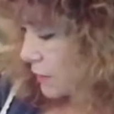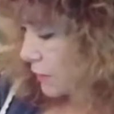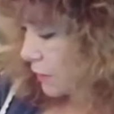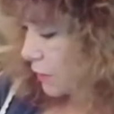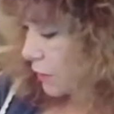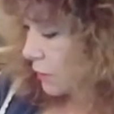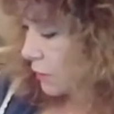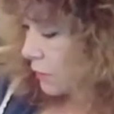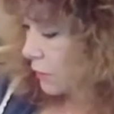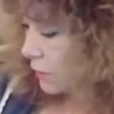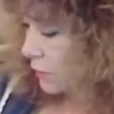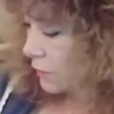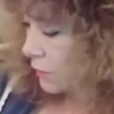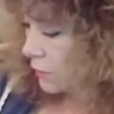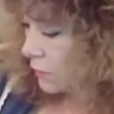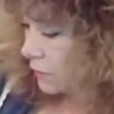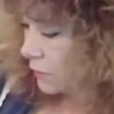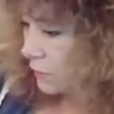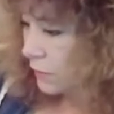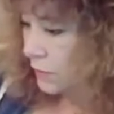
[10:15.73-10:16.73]
on
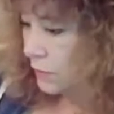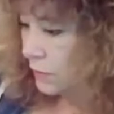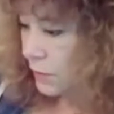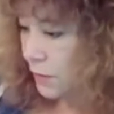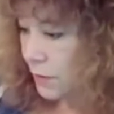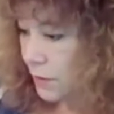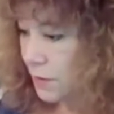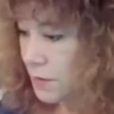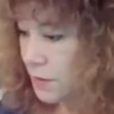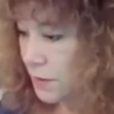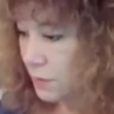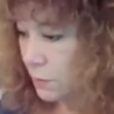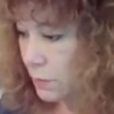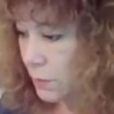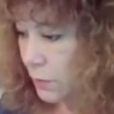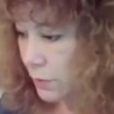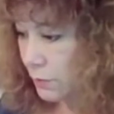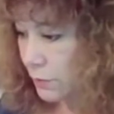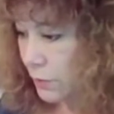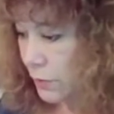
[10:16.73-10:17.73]
in this
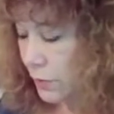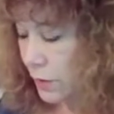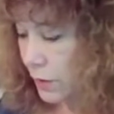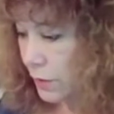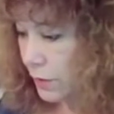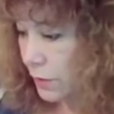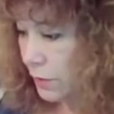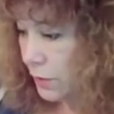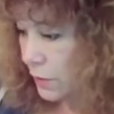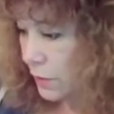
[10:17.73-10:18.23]
one for the